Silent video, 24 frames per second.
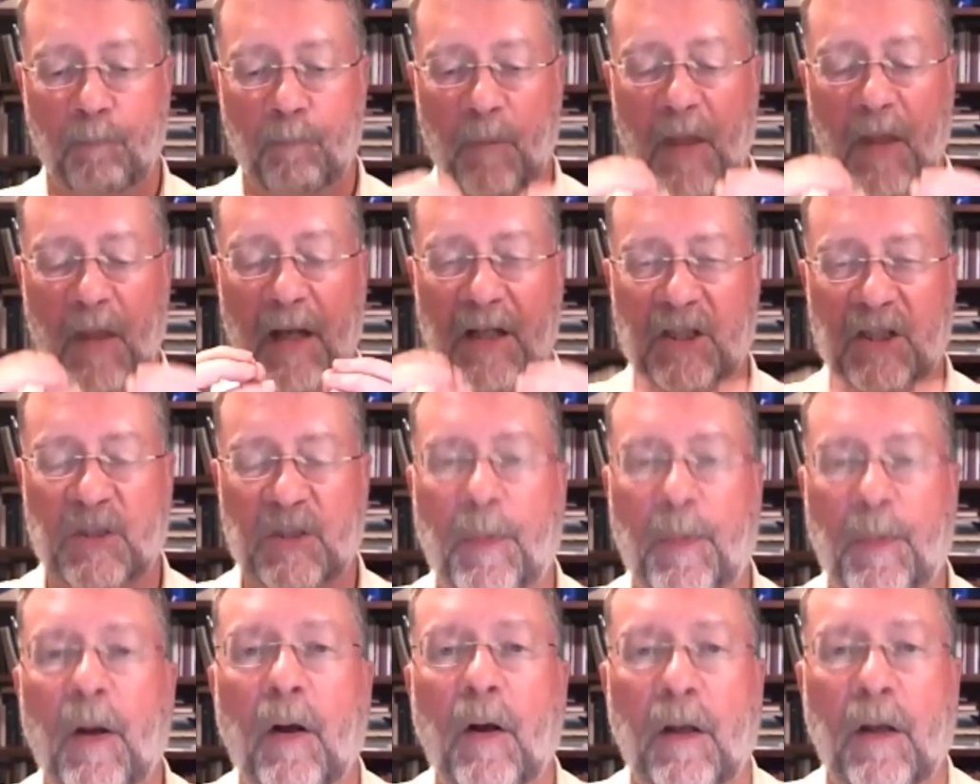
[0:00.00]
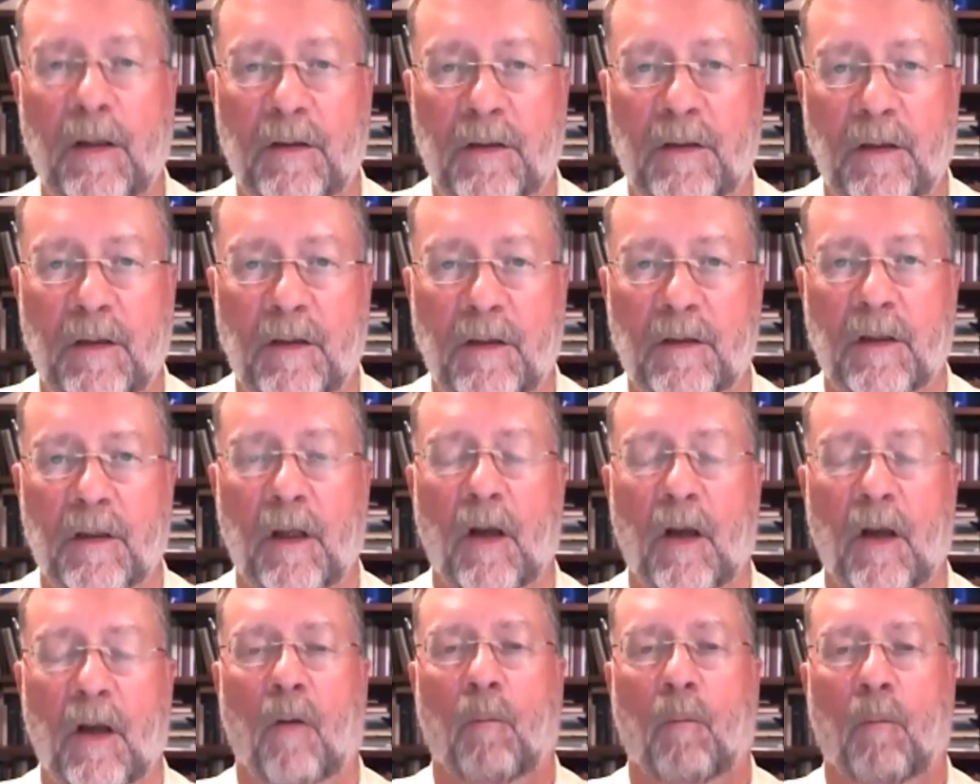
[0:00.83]
that experiences
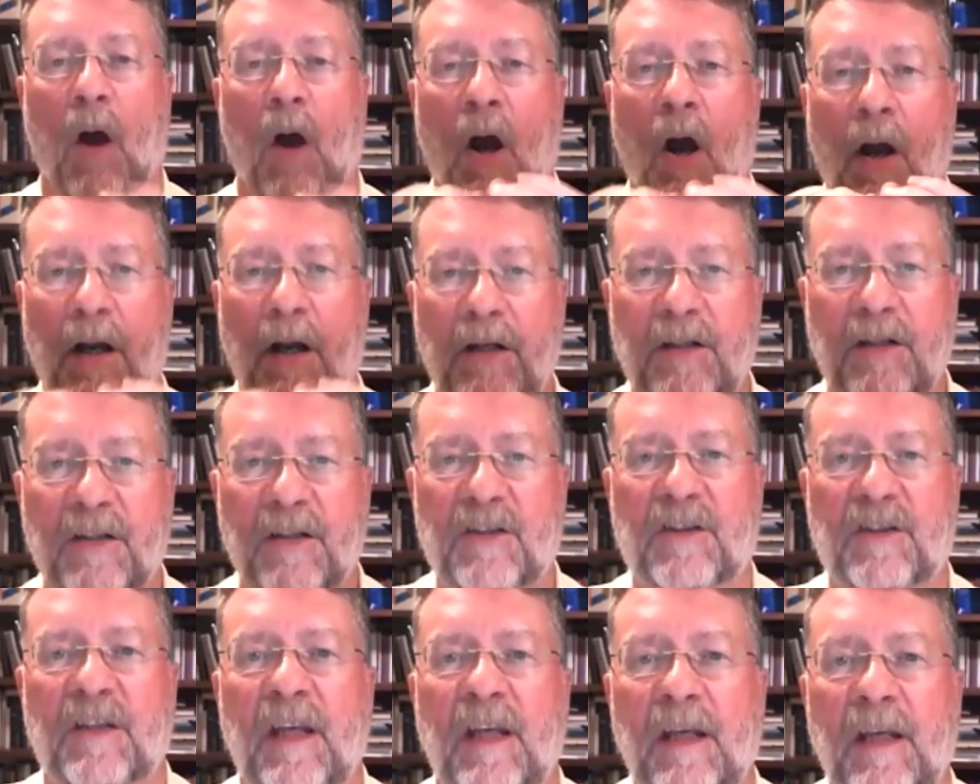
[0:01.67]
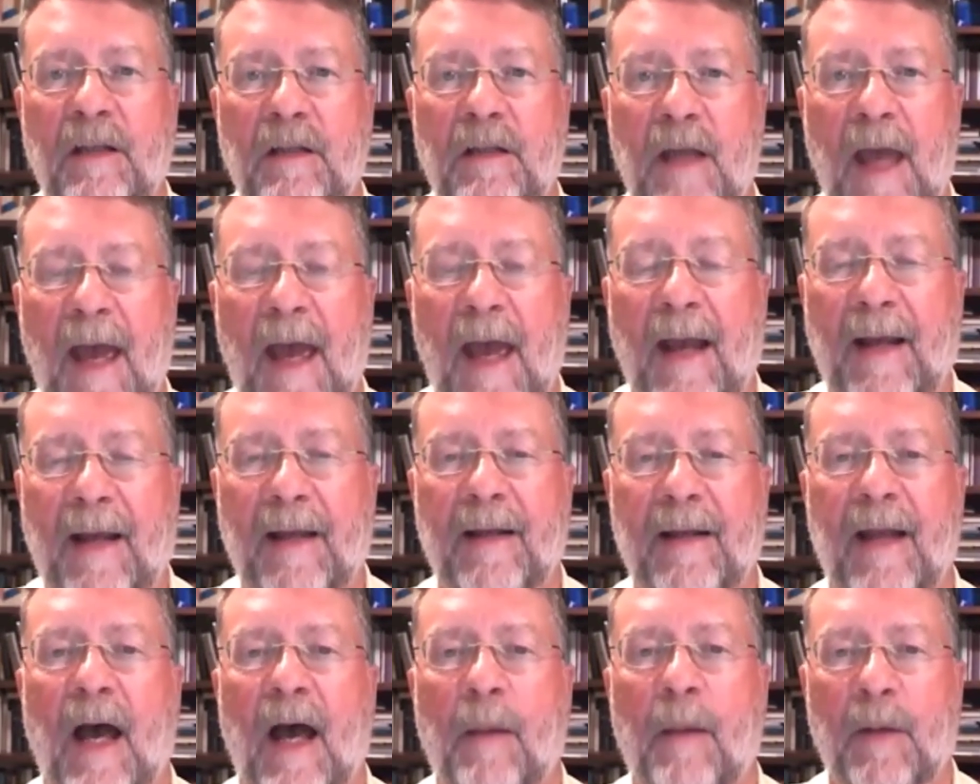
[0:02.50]
are a distinct
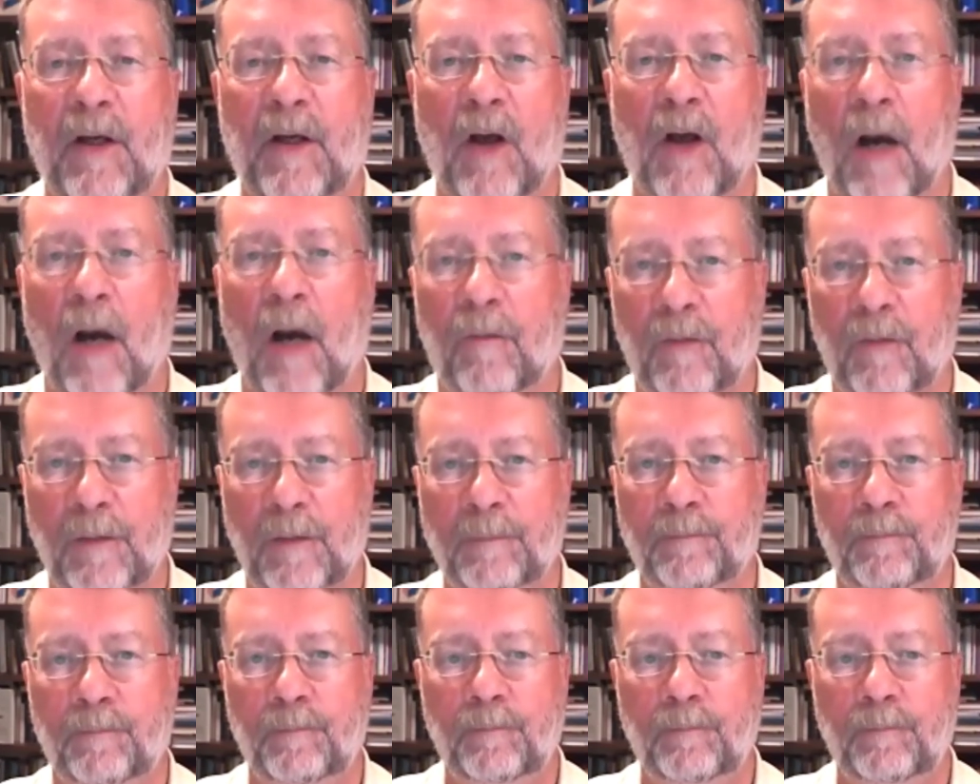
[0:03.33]
economic offering,